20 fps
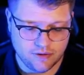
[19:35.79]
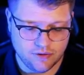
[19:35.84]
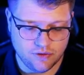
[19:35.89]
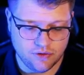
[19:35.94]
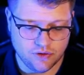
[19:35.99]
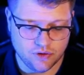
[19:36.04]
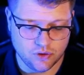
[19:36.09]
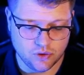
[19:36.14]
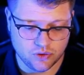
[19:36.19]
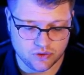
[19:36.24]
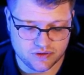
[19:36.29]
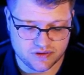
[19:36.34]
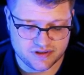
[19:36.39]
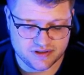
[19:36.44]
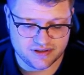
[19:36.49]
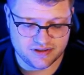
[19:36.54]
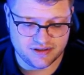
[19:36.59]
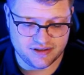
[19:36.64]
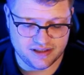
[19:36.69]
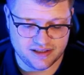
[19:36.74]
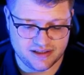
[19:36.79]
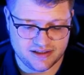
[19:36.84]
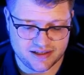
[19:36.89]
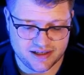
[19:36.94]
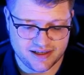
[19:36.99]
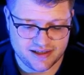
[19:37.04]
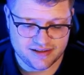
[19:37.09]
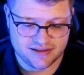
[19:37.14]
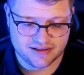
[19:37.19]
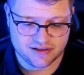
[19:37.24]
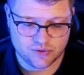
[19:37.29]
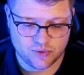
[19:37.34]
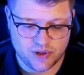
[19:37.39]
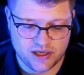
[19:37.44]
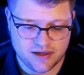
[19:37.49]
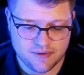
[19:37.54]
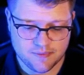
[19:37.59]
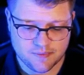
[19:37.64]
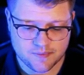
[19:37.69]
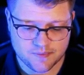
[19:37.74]
nodes details
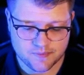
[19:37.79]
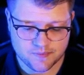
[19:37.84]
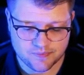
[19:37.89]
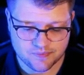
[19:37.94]
screen.